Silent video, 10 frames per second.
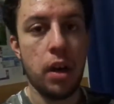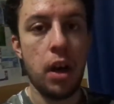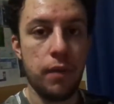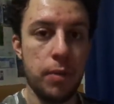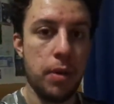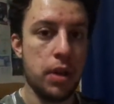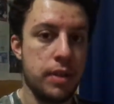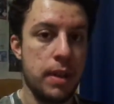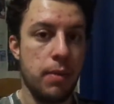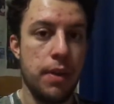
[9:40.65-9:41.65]
after
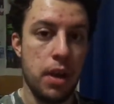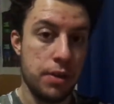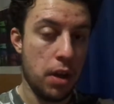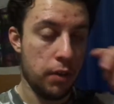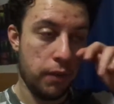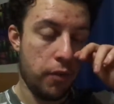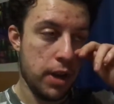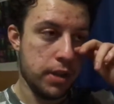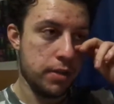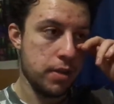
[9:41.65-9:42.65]
party with her dance
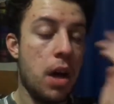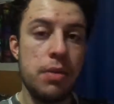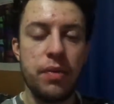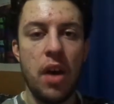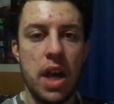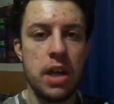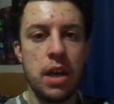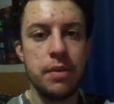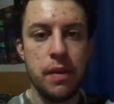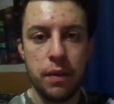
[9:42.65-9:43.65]
friends. I was fine,
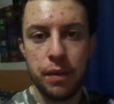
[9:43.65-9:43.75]
I was having